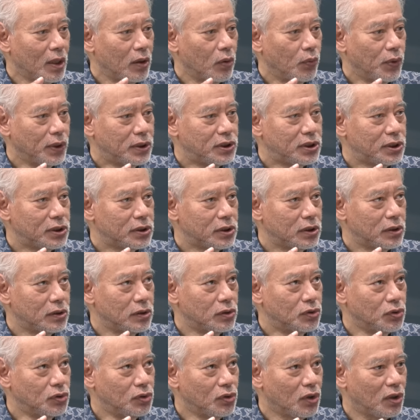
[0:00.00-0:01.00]
which
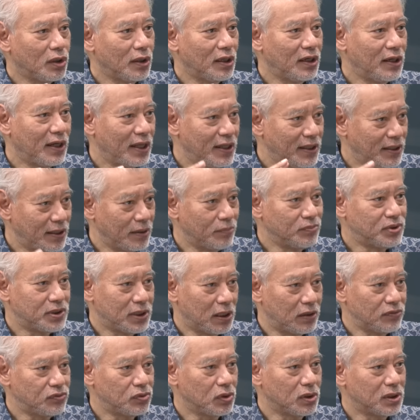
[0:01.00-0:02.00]
do not lend
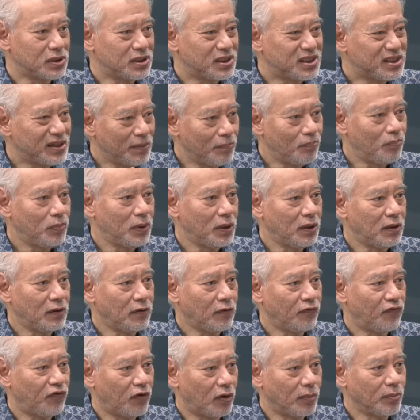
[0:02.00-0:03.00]
themselves to a
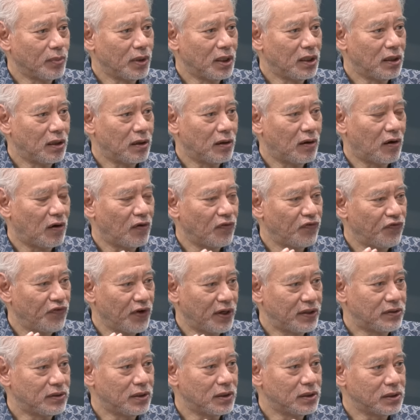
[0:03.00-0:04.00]
simple formula of
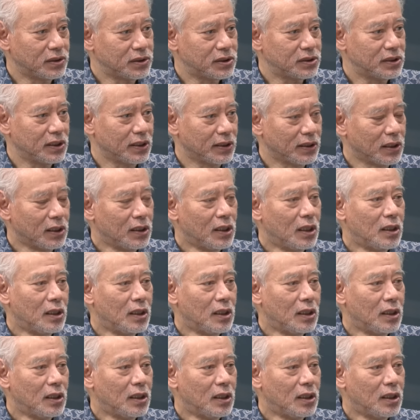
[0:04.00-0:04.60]
federal state.